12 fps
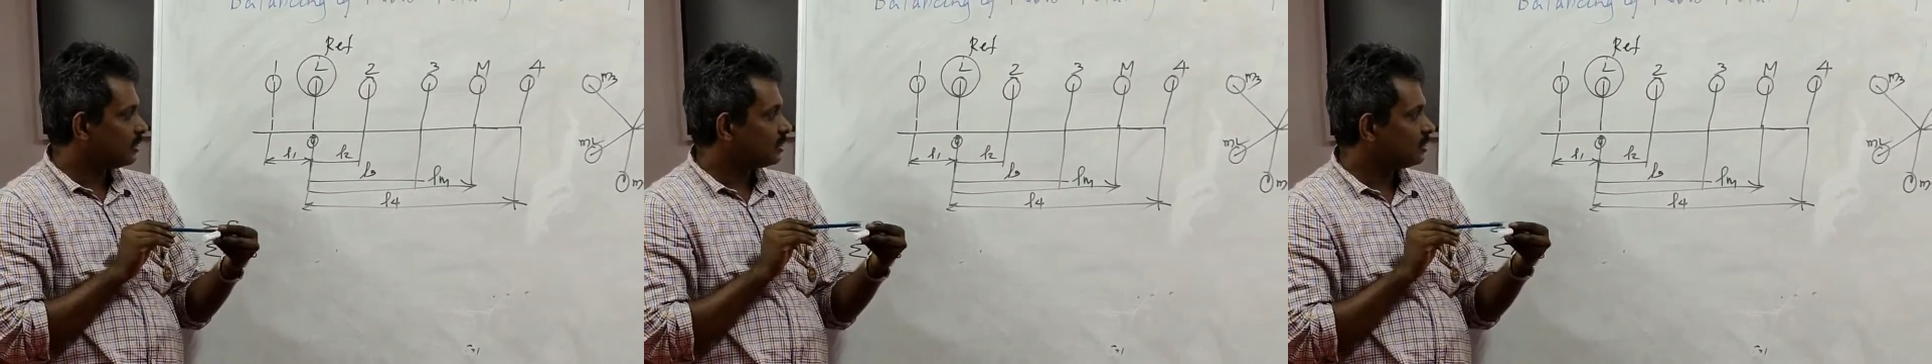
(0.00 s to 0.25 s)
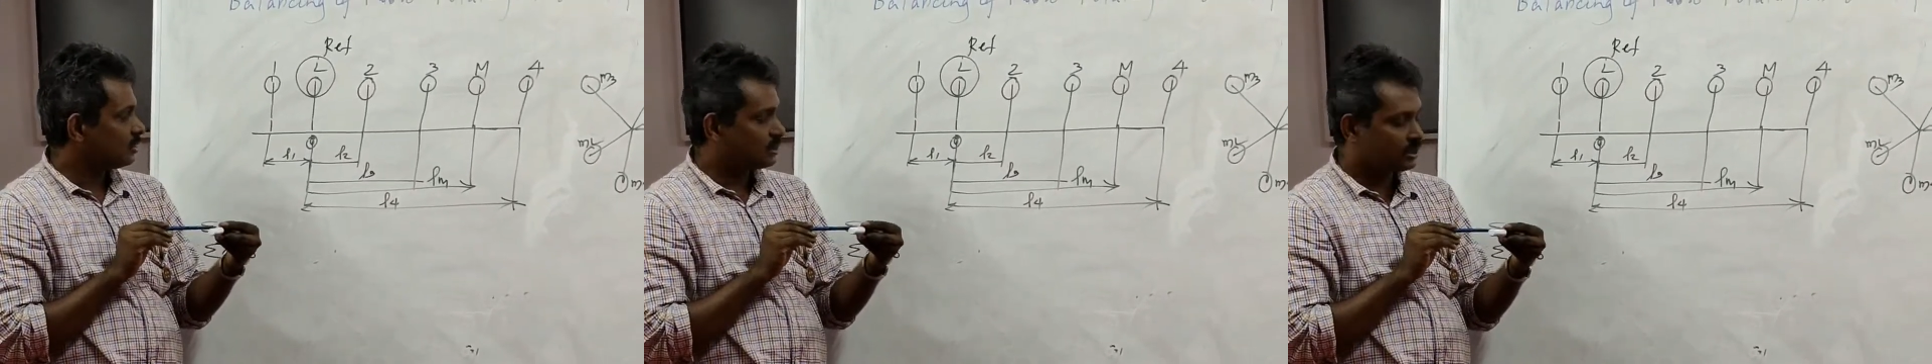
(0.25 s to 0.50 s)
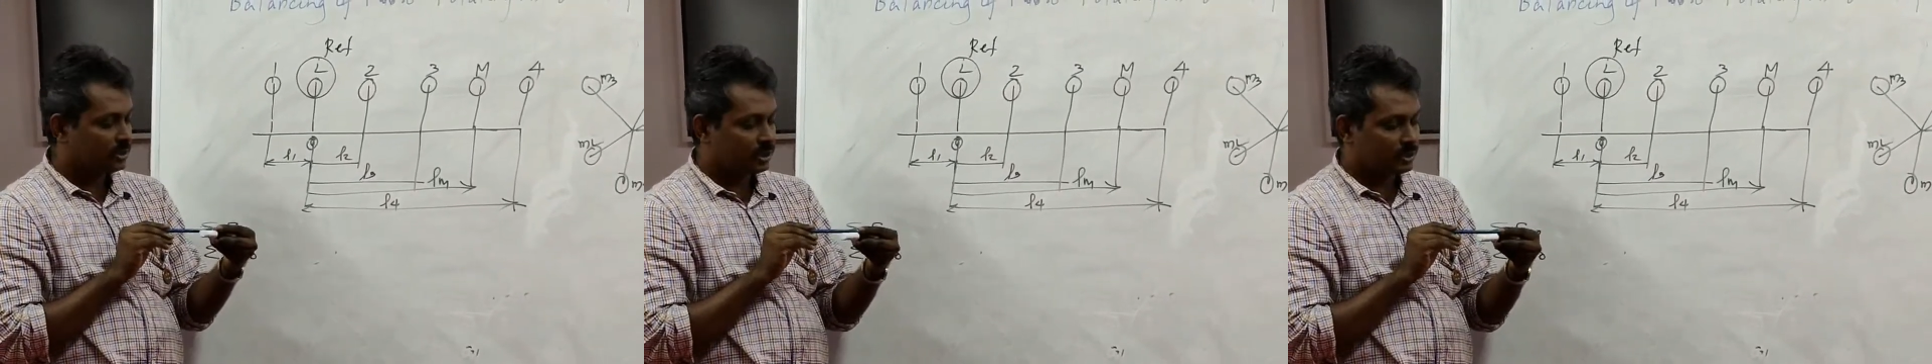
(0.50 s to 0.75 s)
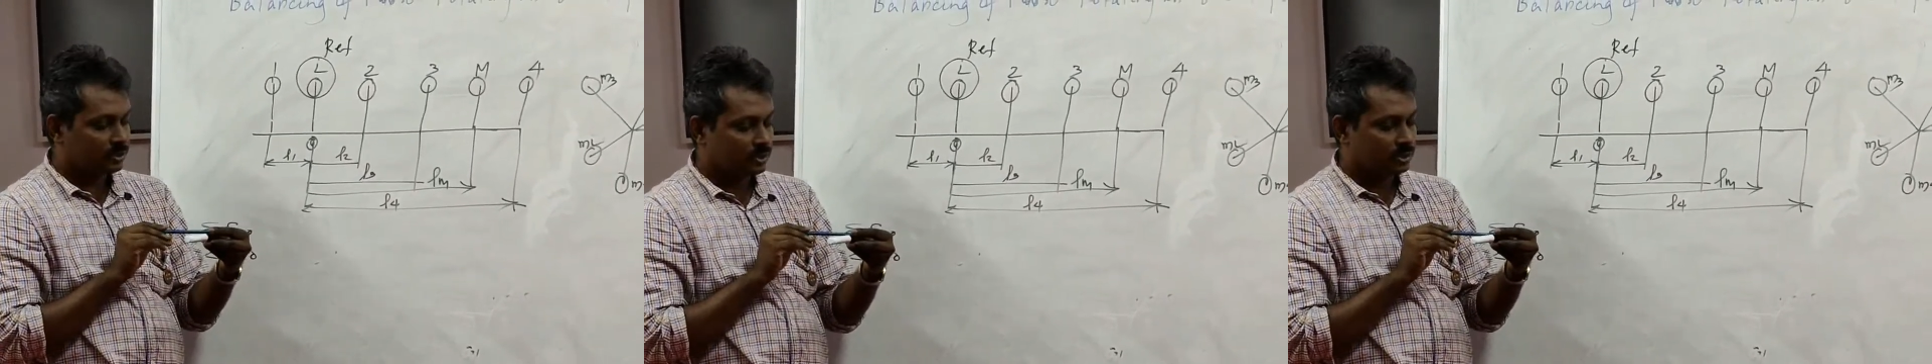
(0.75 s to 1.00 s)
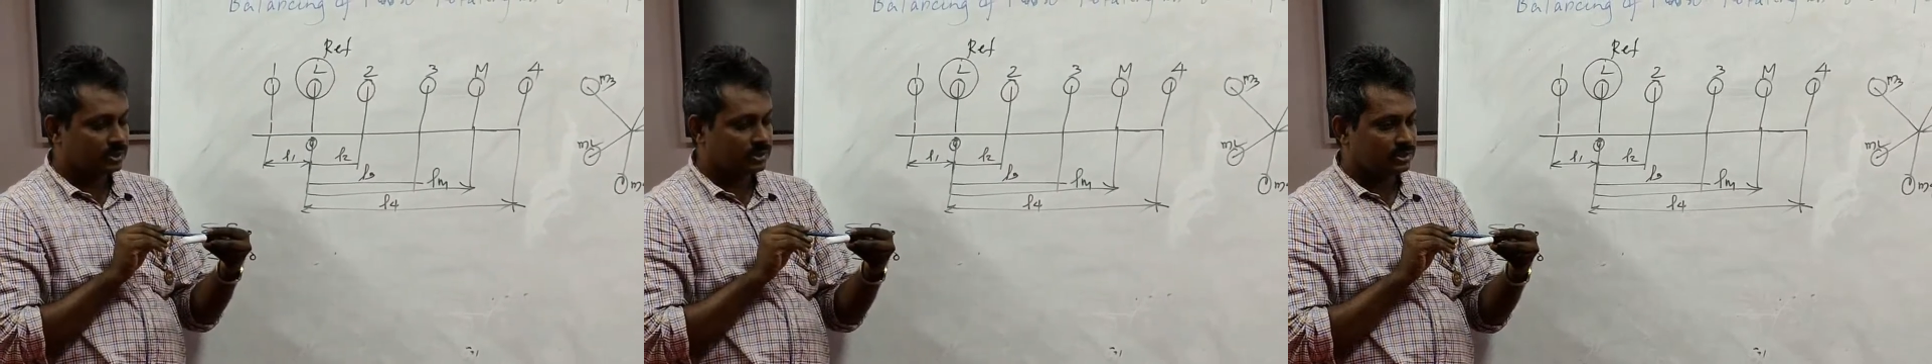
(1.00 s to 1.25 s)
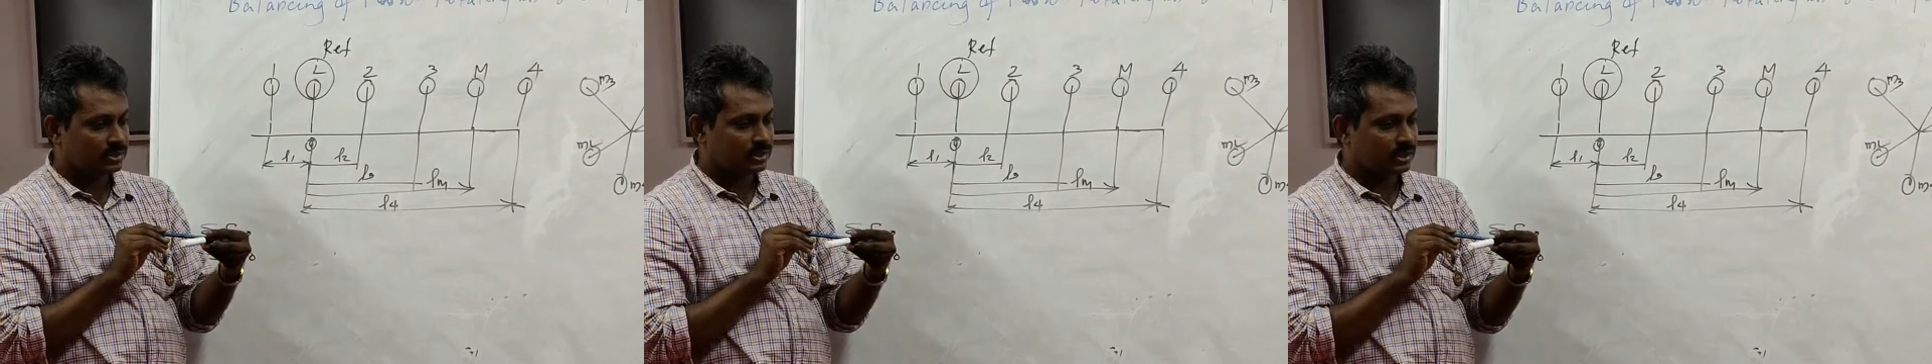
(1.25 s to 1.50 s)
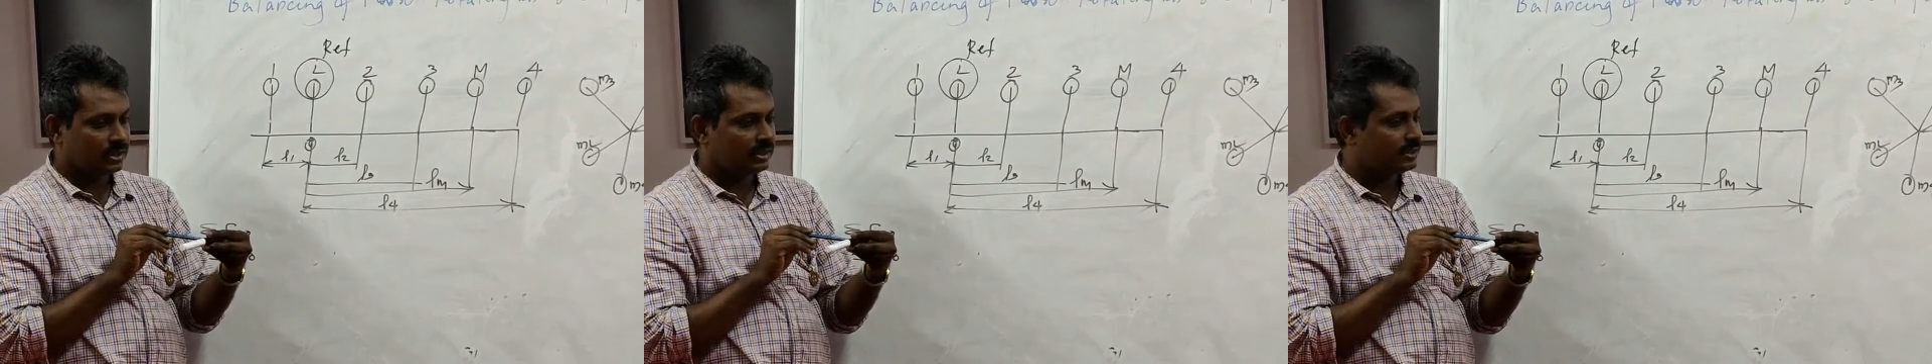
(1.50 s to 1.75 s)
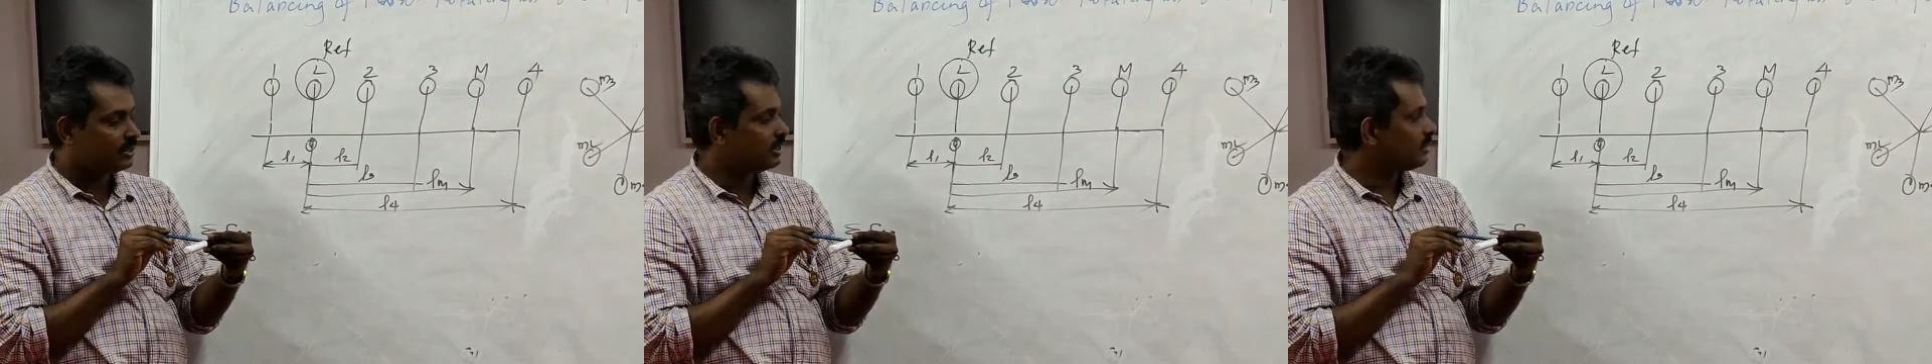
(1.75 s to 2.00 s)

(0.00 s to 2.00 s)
So this is force and this